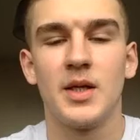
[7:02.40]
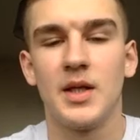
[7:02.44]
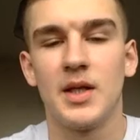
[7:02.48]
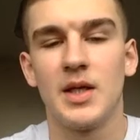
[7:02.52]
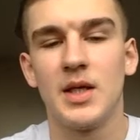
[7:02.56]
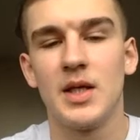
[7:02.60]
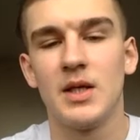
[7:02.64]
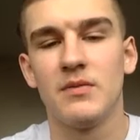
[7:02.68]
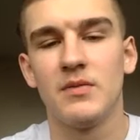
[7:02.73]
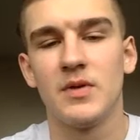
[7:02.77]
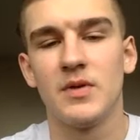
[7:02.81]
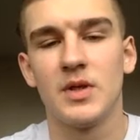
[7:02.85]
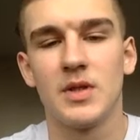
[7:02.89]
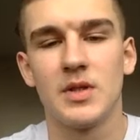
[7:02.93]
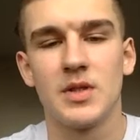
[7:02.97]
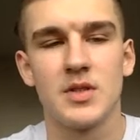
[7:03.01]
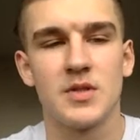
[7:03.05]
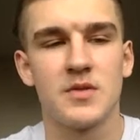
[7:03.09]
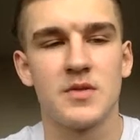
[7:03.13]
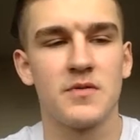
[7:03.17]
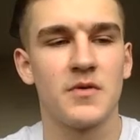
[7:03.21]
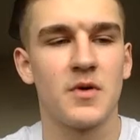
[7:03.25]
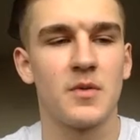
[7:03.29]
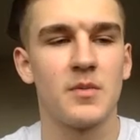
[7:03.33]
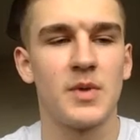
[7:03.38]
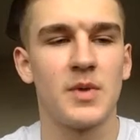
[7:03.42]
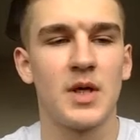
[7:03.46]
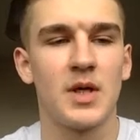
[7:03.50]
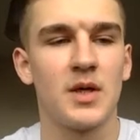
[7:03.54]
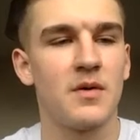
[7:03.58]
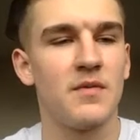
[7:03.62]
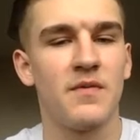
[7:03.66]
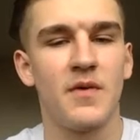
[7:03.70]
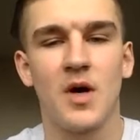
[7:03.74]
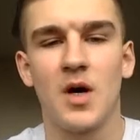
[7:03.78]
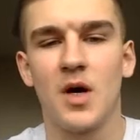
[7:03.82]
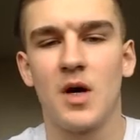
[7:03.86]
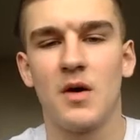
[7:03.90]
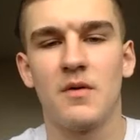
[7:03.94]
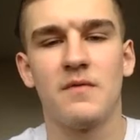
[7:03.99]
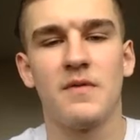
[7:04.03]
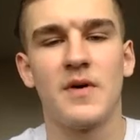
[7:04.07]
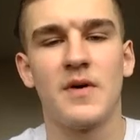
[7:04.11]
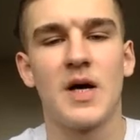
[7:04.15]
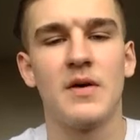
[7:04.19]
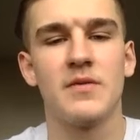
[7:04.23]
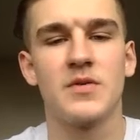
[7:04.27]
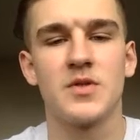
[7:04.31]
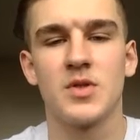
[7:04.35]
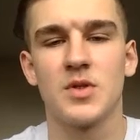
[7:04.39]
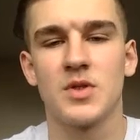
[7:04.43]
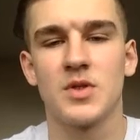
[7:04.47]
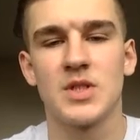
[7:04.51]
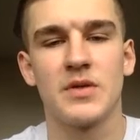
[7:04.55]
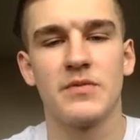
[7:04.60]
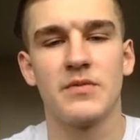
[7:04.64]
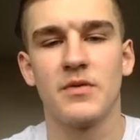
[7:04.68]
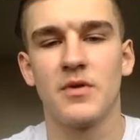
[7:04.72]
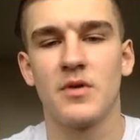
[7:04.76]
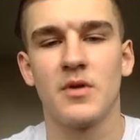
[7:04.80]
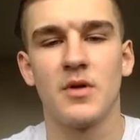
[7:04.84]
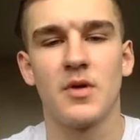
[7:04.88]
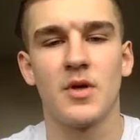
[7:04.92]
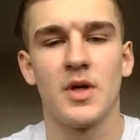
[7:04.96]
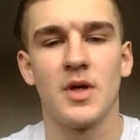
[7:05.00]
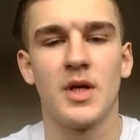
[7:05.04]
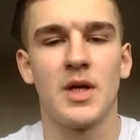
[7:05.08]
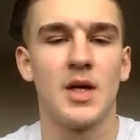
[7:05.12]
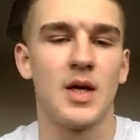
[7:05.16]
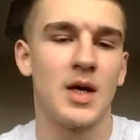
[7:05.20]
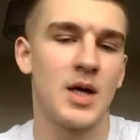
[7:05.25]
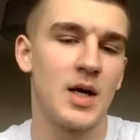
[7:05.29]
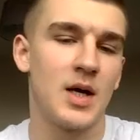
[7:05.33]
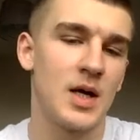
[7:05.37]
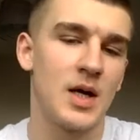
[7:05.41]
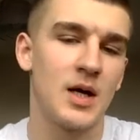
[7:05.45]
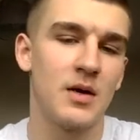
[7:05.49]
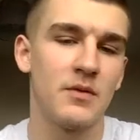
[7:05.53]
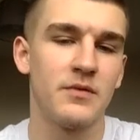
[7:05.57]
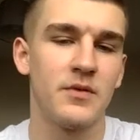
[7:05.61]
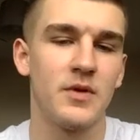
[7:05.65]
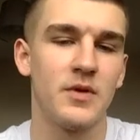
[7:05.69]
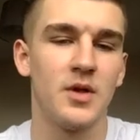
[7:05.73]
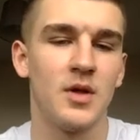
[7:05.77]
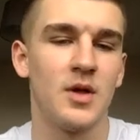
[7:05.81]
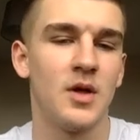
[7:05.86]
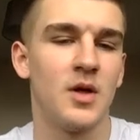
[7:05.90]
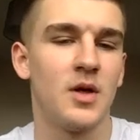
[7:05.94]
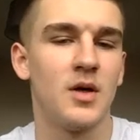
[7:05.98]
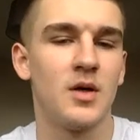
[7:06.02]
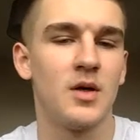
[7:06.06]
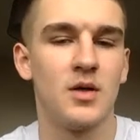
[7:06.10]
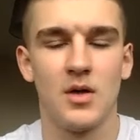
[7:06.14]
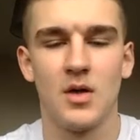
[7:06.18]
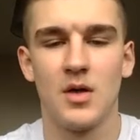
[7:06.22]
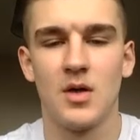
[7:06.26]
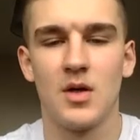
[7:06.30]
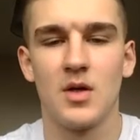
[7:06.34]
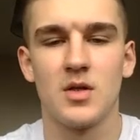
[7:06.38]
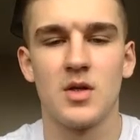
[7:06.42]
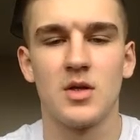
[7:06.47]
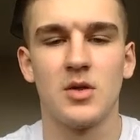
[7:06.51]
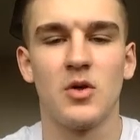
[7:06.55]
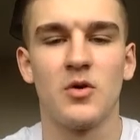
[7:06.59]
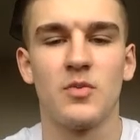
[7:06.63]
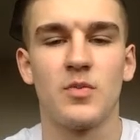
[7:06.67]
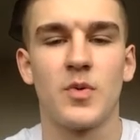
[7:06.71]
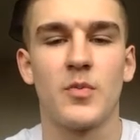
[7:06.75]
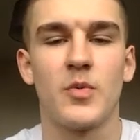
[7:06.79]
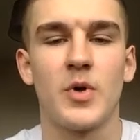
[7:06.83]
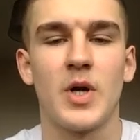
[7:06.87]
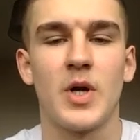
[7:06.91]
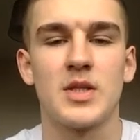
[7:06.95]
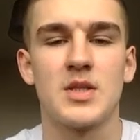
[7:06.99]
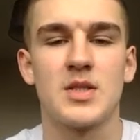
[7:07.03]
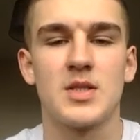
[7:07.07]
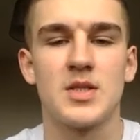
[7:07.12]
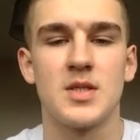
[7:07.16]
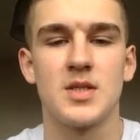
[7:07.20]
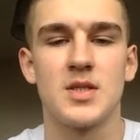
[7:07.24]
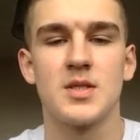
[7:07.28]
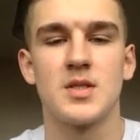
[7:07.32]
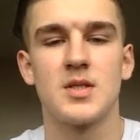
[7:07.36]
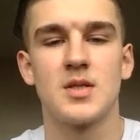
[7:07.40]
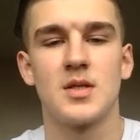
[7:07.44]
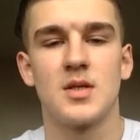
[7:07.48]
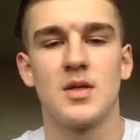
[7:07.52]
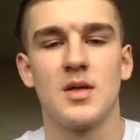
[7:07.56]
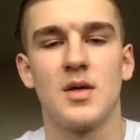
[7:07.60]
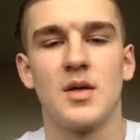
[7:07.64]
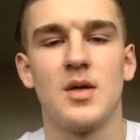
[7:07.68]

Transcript: the evenings from like 5:30 till 7:30, I have the Loughborough practices.